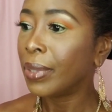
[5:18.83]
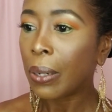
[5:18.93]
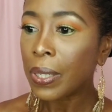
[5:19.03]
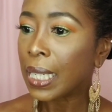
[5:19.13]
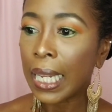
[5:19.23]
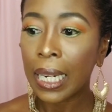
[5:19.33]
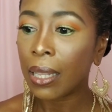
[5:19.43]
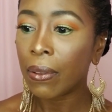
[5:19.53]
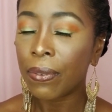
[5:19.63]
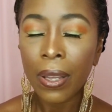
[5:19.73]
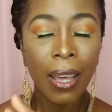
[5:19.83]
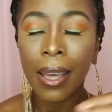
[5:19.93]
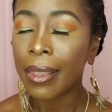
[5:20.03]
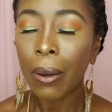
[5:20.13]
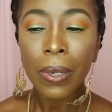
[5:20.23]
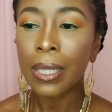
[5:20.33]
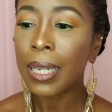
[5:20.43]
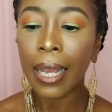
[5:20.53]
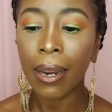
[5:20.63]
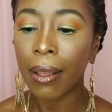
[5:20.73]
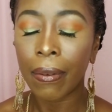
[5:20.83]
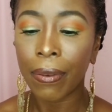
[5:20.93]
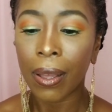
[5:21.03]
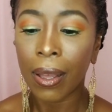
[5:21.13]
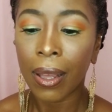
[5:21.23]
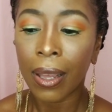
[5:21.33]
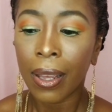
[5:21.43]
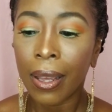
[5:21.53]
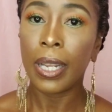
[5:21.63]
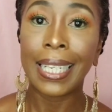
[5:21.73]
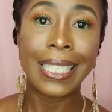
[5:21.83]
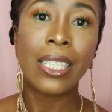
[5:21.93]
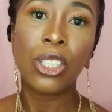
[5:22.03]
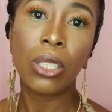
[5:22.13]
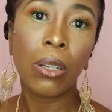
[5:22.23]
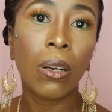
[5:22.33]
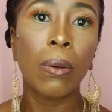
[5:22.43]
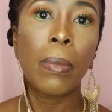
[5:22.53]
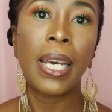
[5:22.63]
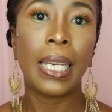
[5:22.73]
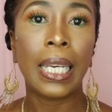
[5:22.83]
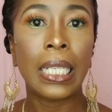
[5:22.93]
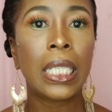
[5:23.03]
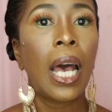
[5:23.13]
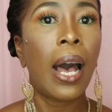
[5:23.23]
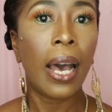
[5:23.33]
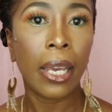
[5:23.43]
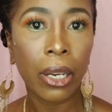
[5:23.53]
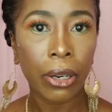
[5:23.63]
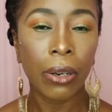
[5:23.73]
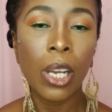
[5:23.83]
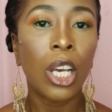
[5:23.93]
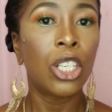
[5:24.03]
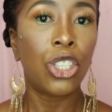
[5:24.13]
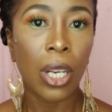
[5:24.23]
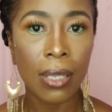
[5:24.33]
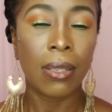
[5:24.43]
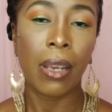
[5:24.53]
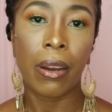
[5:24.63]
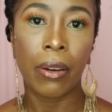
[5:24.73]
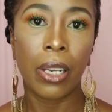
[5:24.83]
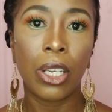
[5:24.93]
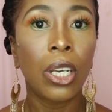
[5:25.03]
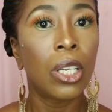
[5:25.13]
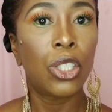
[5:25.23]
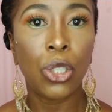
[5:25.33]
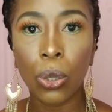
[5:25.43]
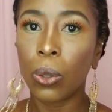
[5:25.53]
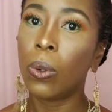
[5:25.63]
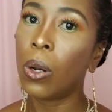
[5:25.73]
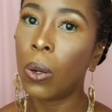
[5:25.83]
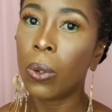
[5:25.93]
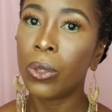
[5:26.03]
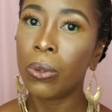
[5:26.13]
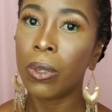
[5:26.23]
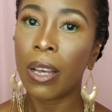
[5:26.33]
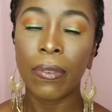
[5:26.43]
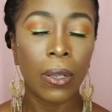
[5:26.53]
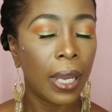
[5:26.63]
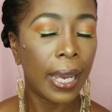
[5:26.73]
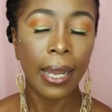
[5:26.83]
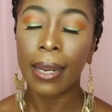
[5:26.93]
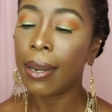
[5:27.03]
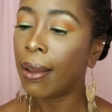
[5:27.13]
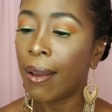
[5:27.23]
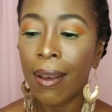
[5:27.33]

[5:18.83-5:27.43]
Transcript: that was a negative. That was a negative. Like this took my entire chest area to a whole new level and